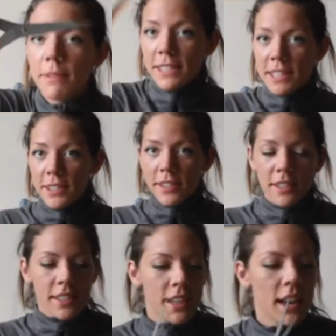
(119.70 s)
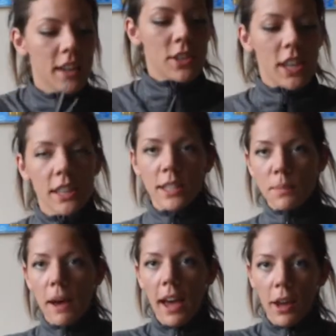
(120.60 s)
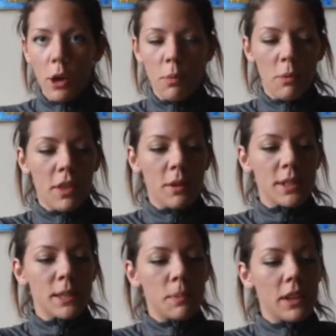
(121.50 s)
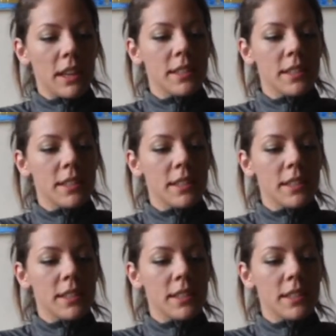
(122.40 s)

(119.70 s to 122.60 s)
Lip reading: my scissors and can actually get this bag open without spilling